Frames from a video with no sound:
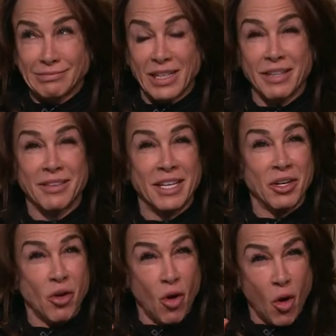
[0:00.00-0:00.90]
I
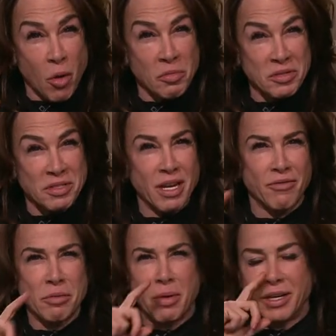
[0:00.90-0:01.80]
think almost
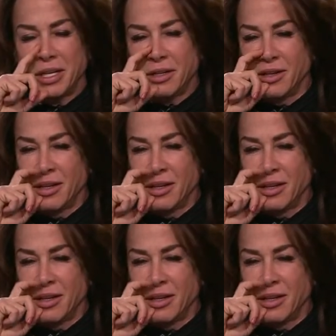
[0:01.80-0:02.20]
everybody.